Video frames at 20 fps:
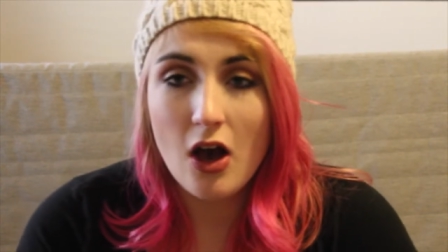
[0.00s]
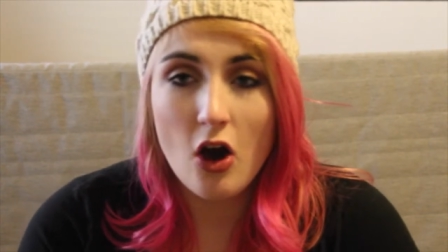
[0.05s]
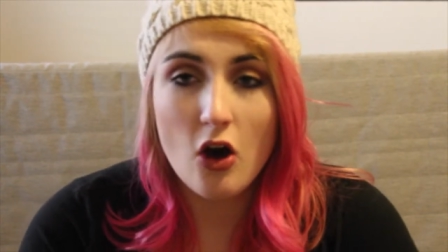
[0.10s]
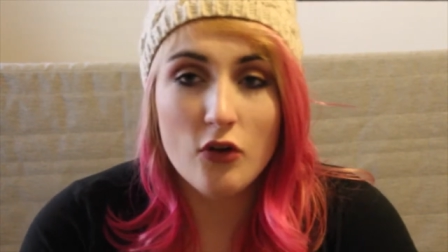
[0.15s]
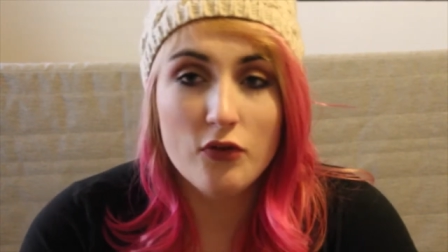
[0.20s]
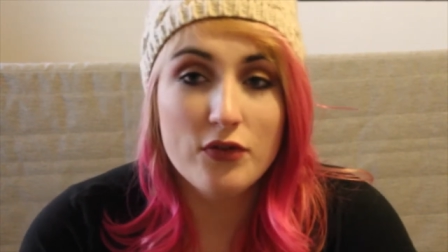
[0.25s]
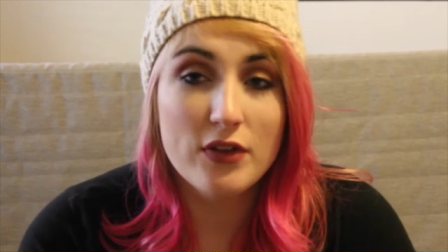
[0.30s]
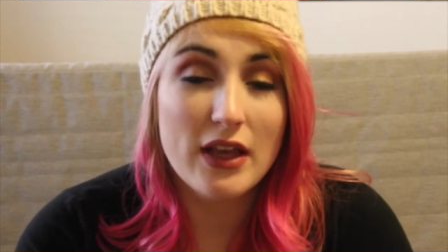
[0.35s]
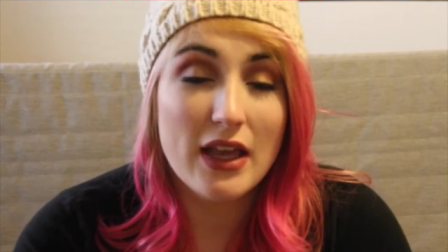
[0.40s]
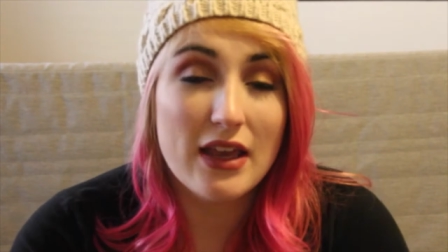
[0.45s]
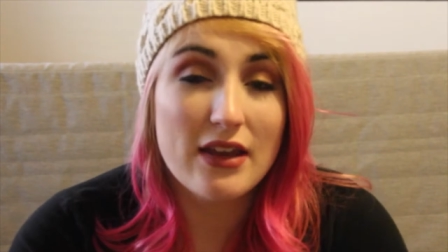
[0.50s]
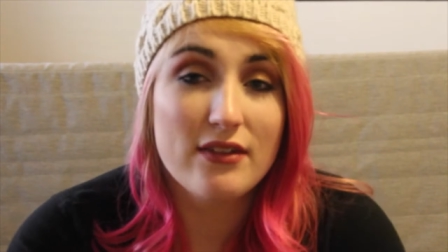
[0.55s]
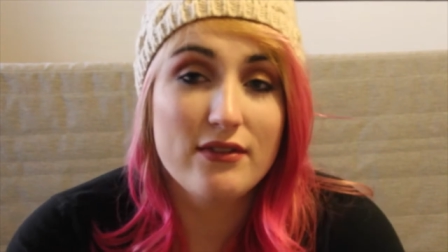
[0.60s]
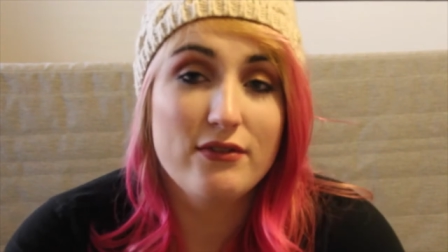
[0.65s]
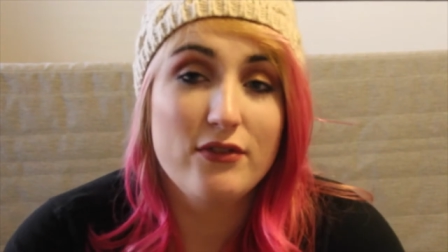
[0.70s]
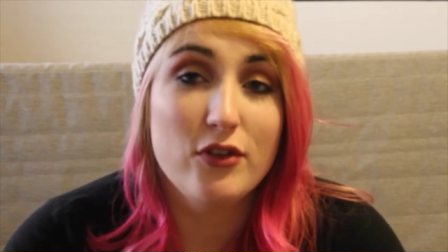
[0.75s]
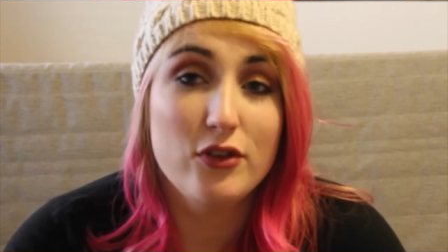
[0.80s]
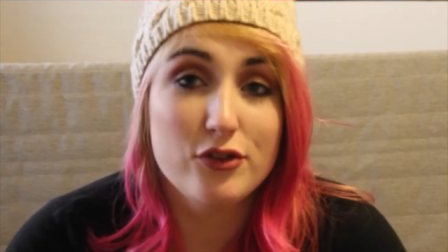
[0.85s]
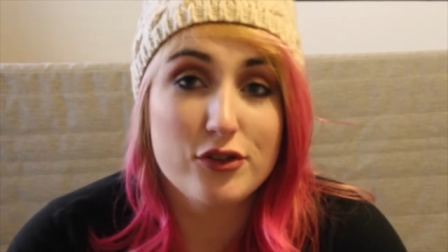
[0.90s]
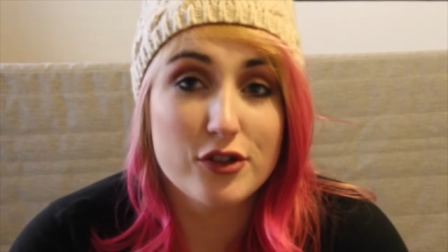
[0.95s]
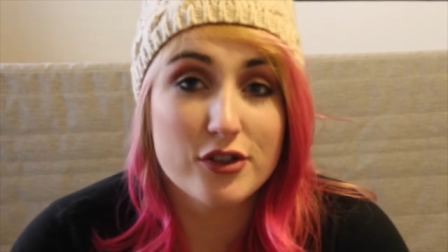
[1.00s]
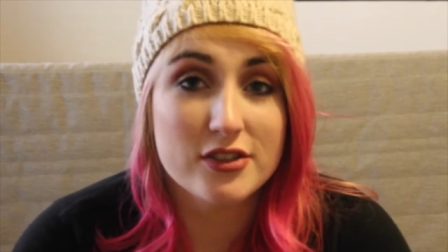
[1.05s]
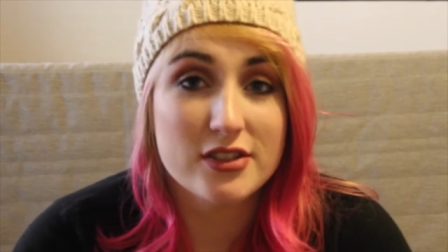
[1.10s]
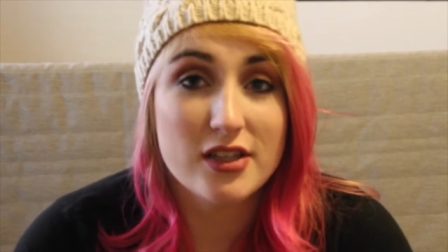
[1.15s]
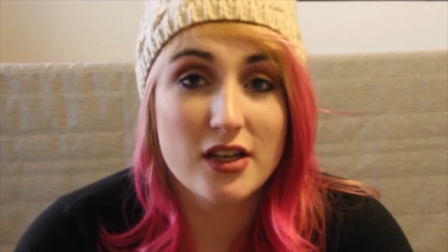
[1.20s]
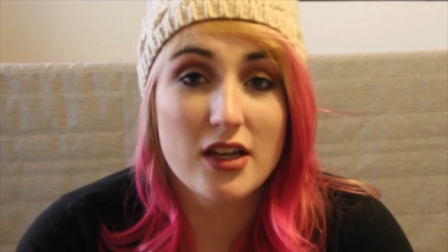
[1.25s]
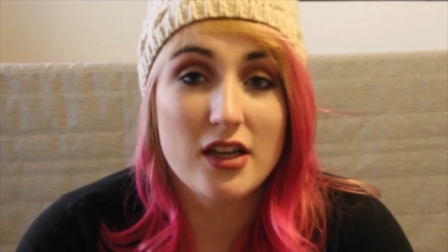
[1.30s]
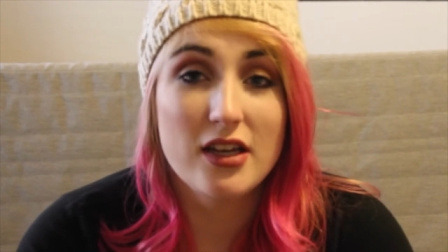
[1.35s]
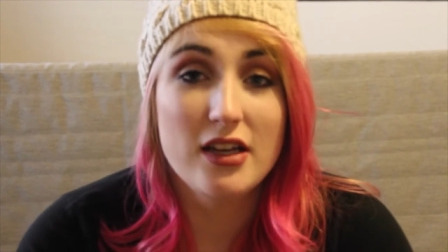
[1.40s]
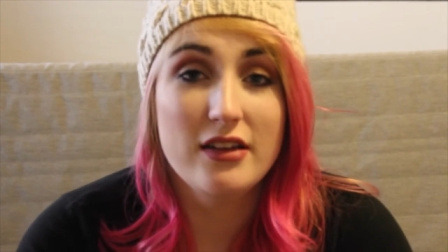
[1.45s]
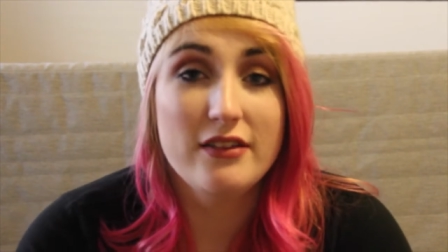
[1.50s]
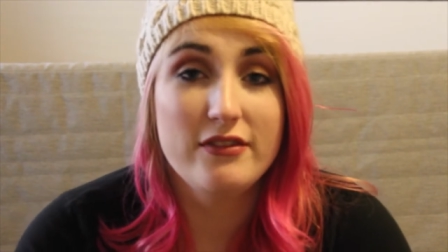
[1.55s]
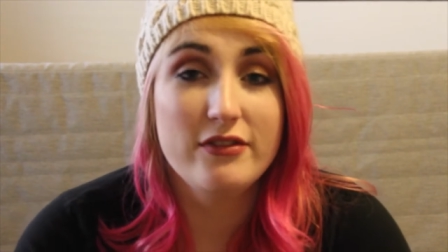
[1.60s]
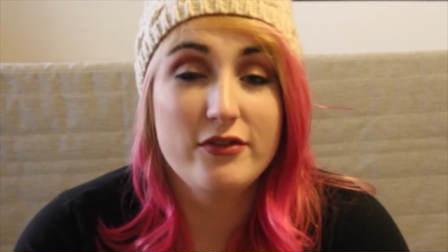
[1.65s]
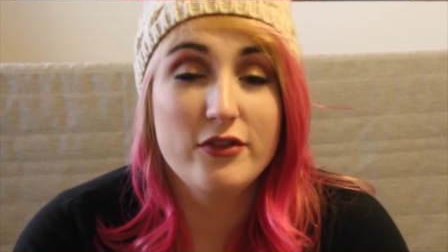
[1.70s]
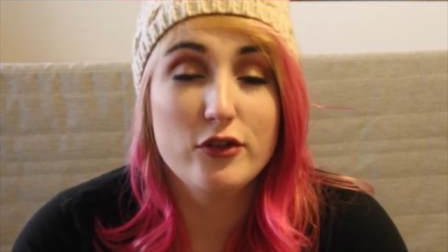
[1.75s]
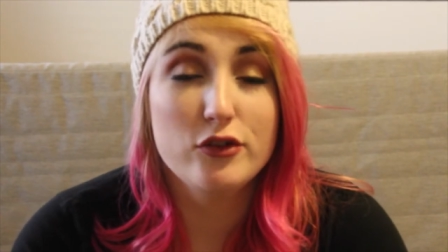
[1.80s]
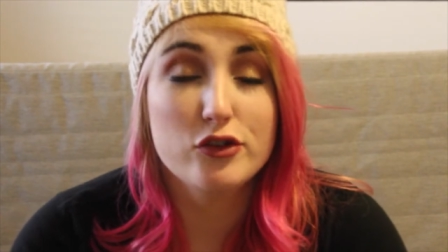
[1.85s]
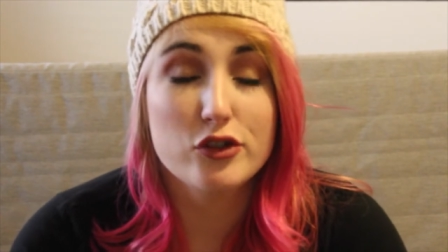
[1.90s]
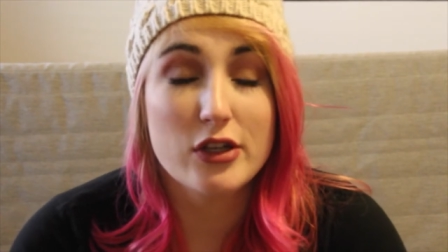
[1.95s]
Hopefully in future
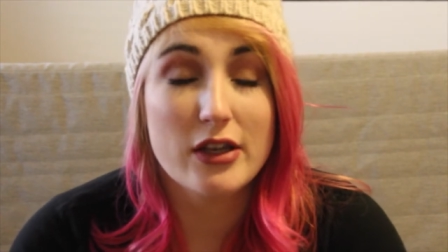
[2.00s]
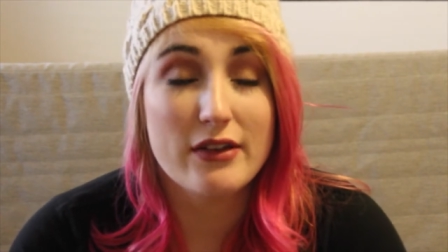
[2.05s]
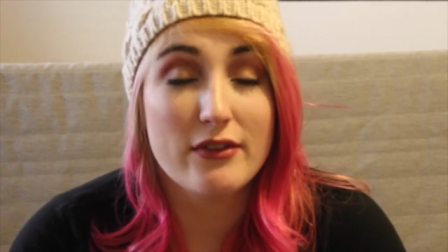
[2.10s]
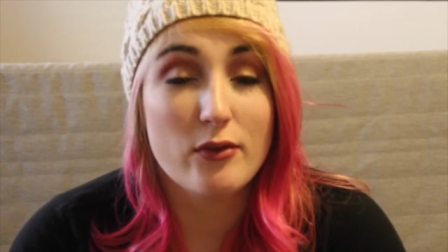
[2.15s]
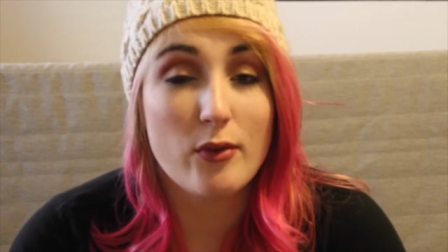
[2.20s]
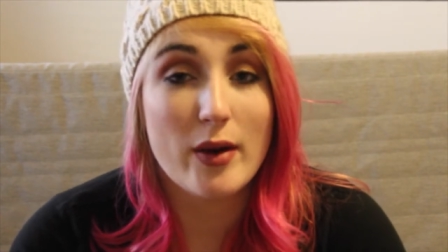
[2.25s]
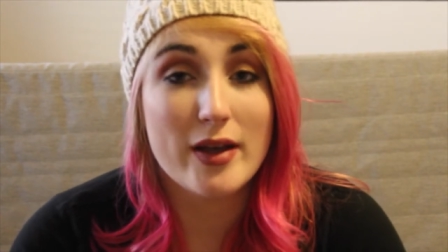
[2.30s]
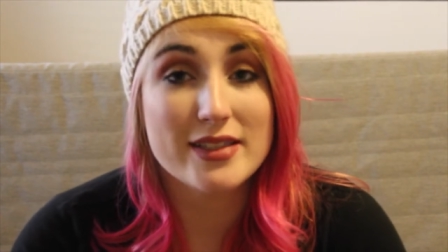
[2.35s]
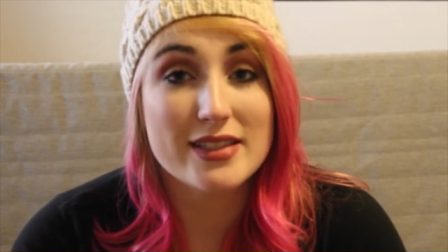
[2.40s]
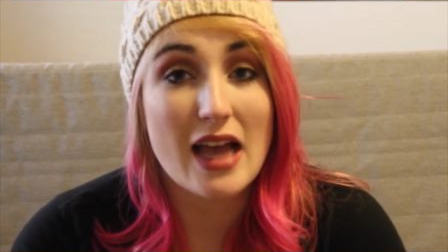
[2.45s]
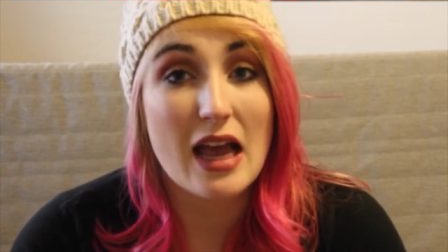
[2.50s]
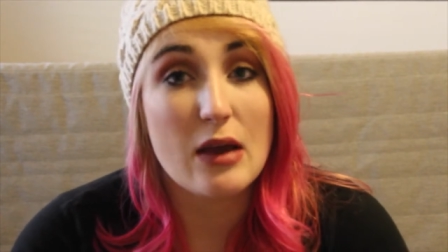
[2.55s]
giveaways